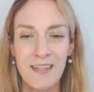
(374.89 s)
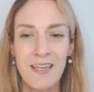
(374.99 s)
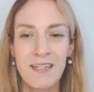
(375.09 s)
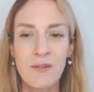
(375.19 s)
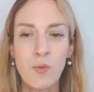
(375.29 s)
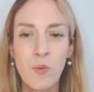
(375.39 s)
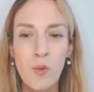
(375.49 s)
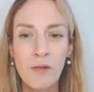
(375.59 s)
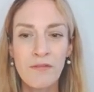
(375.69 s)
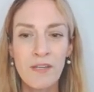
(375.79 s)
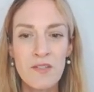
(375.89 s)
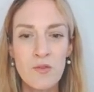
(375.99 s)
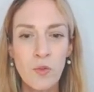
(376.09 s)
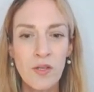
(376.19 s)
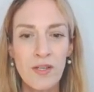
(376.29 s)
that in all of these
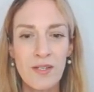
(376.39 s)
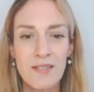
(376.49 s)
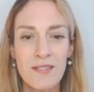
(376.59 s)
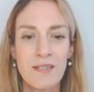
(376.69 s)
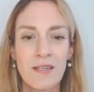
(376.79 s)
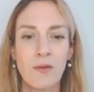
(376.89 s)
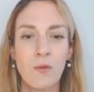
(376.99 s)
words,